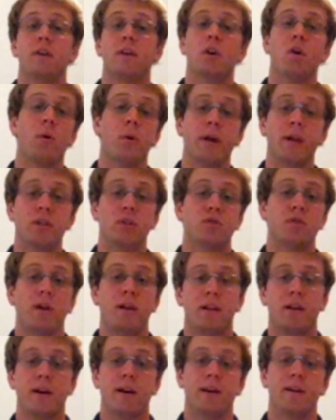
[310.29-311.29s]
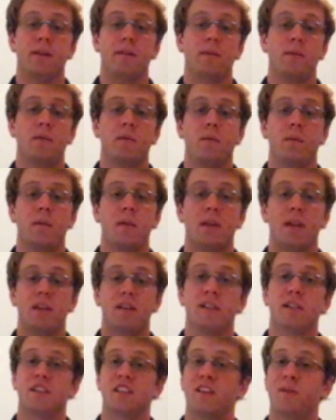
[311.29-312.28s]
Going in a straight line
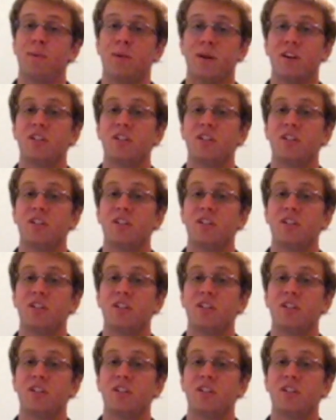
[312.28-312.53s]
is